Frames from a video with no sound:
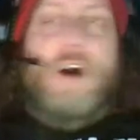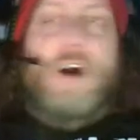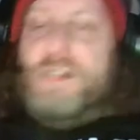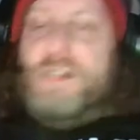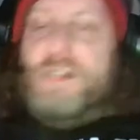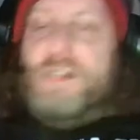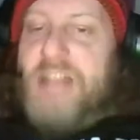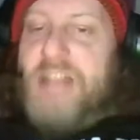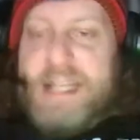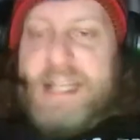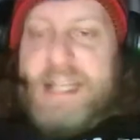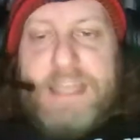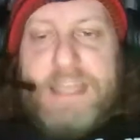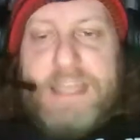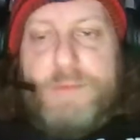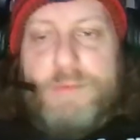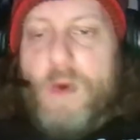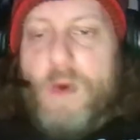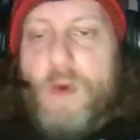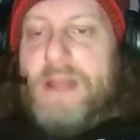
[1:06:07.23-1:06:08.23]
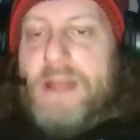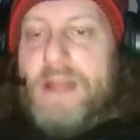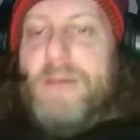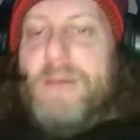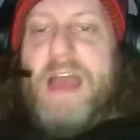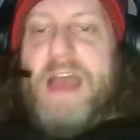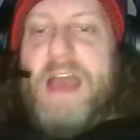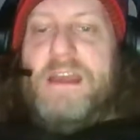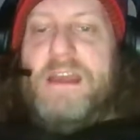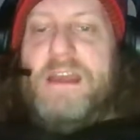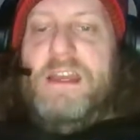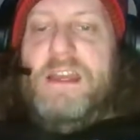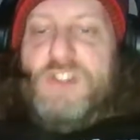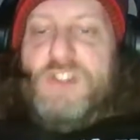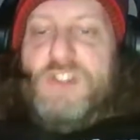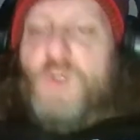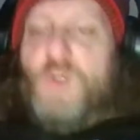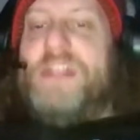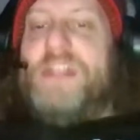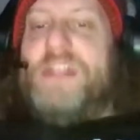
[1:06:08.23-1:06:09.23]
All signs keep pointing back.
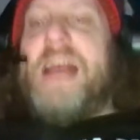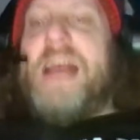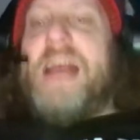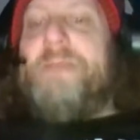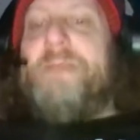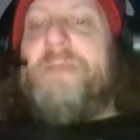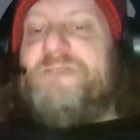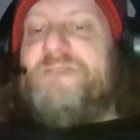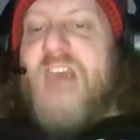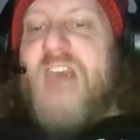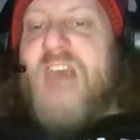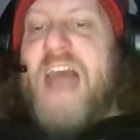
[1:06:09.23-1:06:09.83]
2 of the top